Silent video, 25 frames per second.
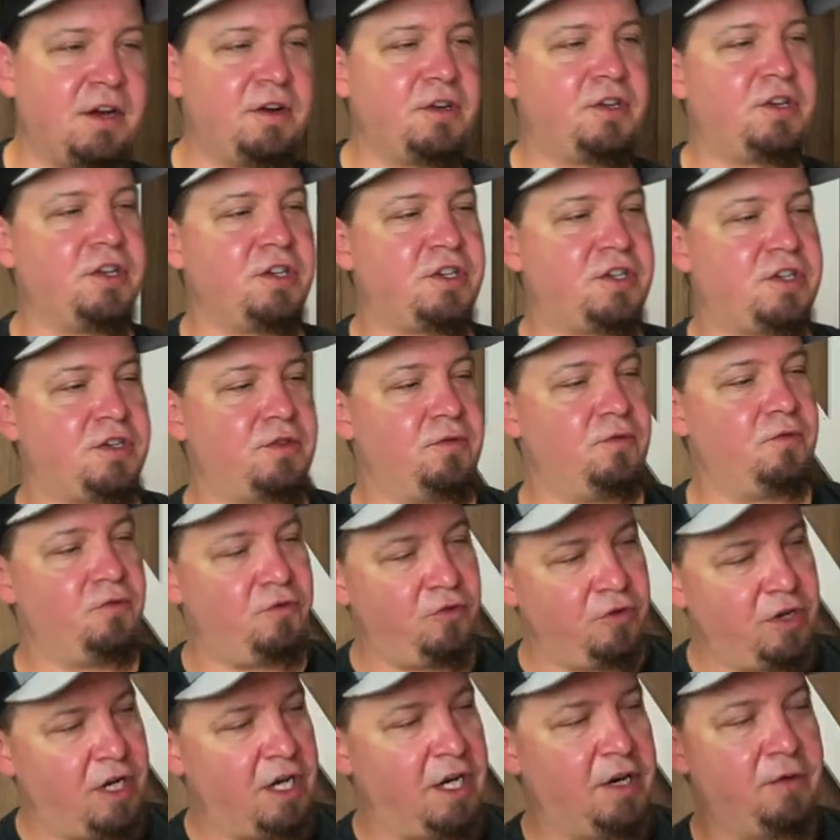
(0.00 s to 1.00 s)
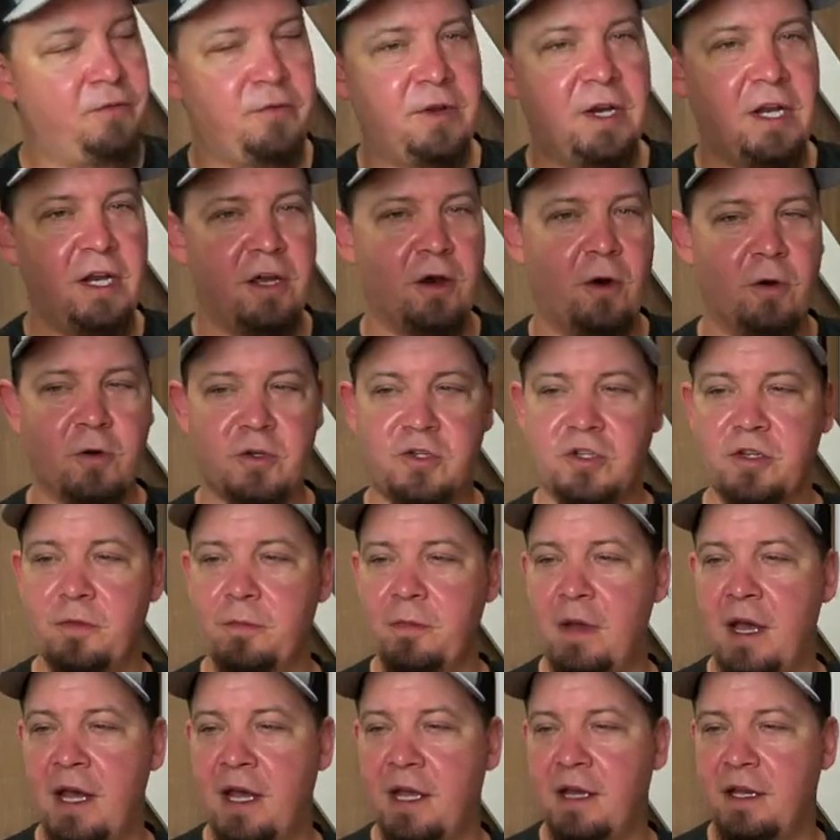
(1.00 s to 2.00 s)
just really, really awesome.
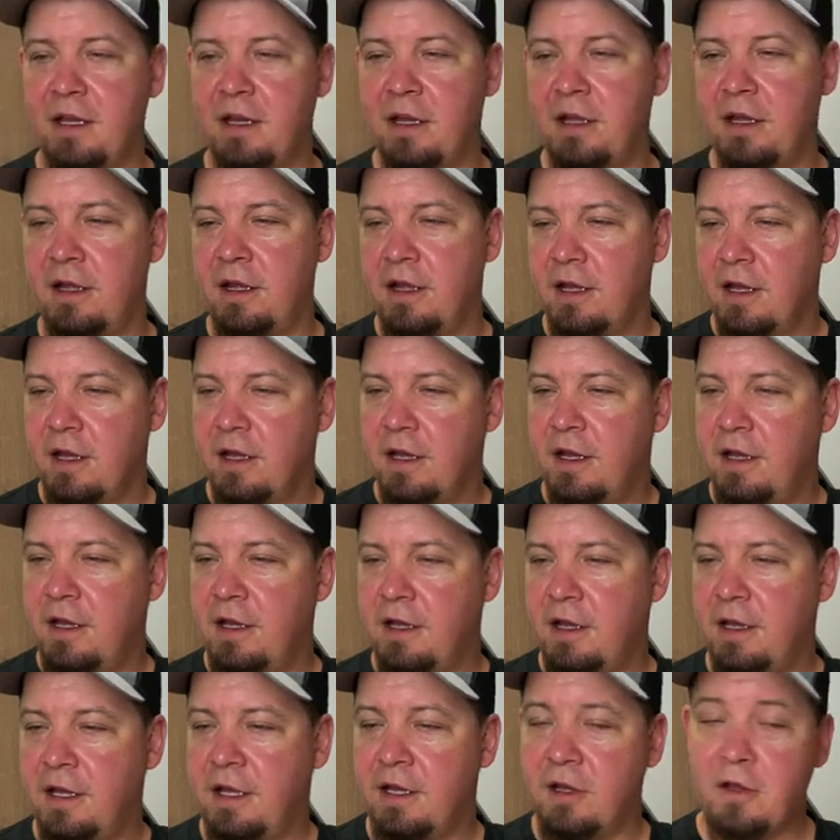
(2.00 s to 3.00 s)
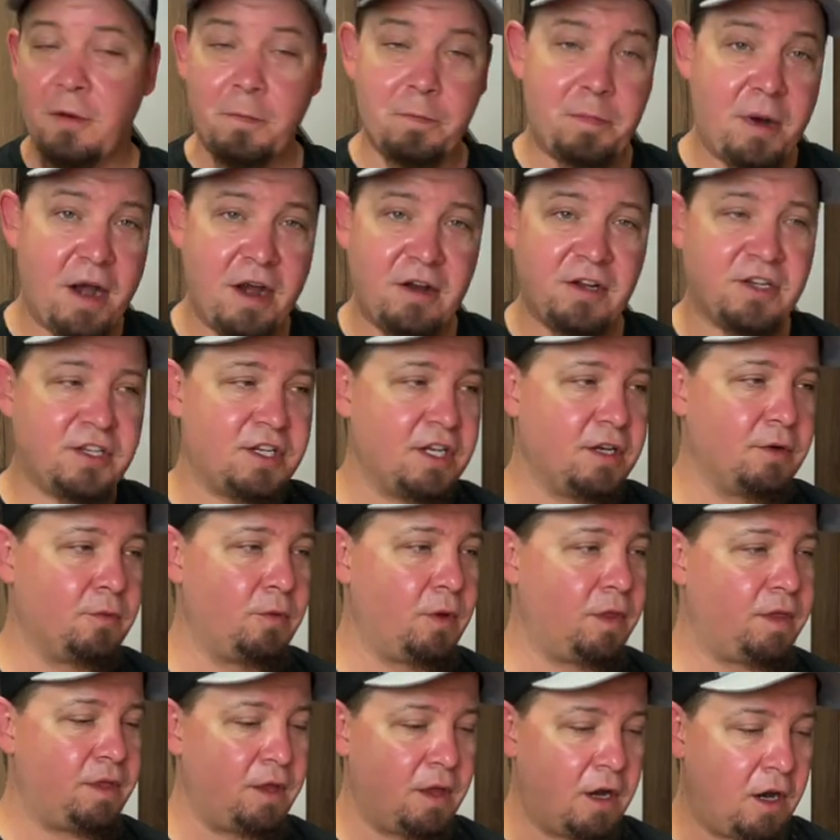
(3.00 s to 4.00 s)
And uh, uh, in comparison
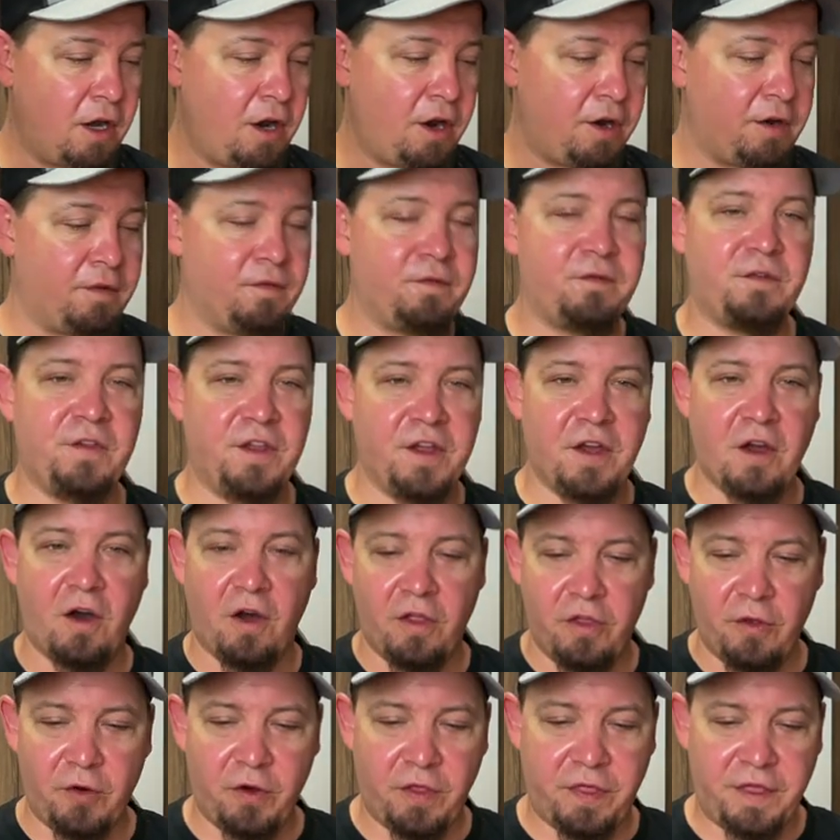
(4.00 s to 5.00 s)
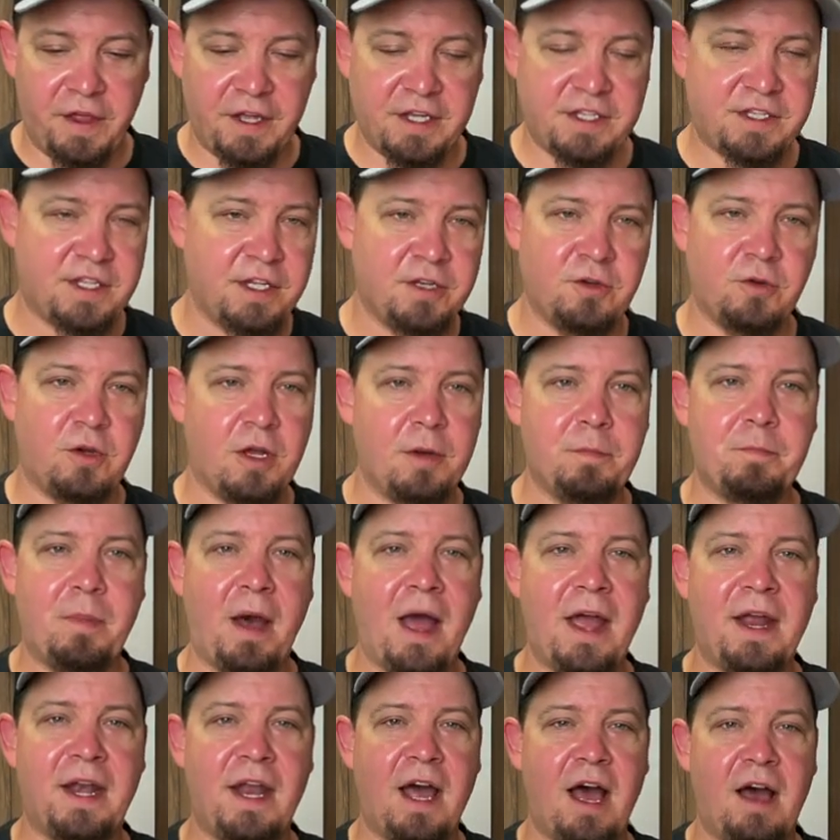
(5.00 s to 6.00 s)
with a lot of the other things that you can
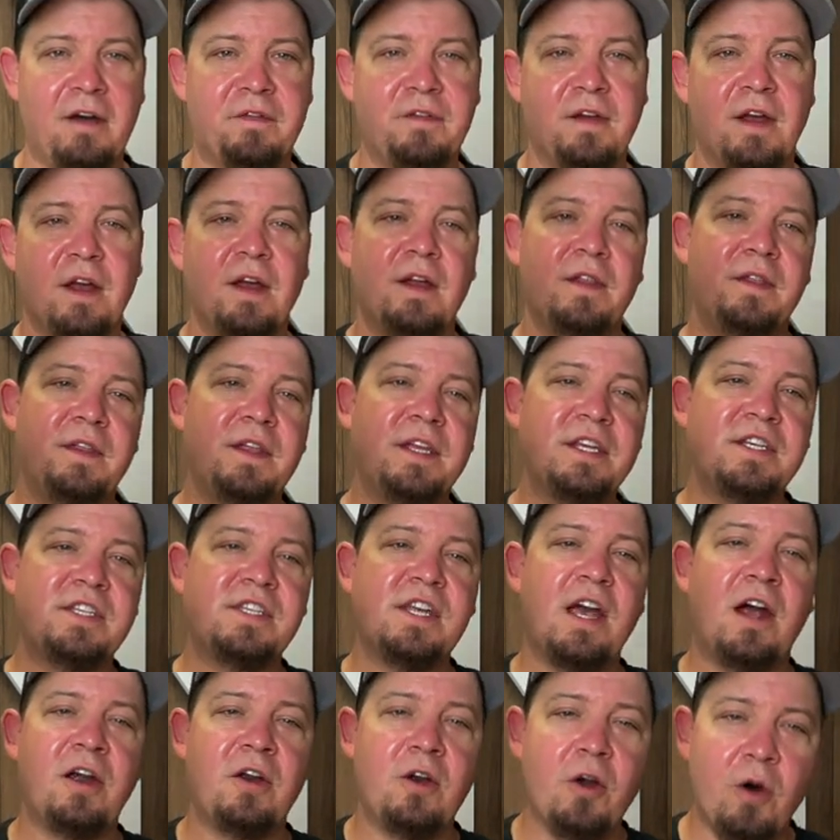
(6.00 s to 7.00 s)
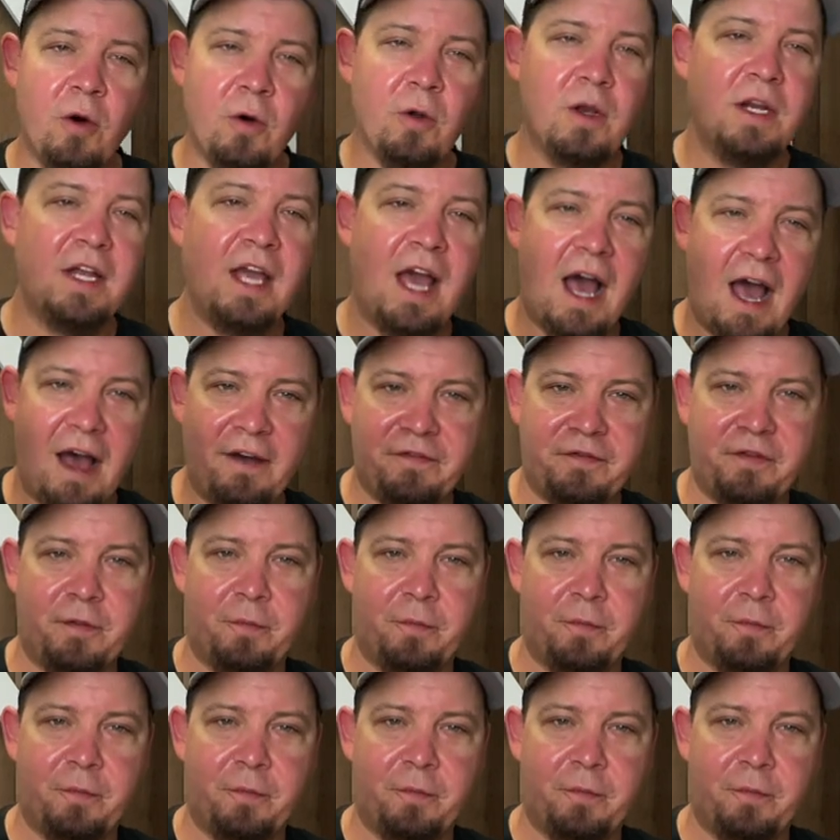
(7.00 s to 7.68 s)
buy in half, these are only half the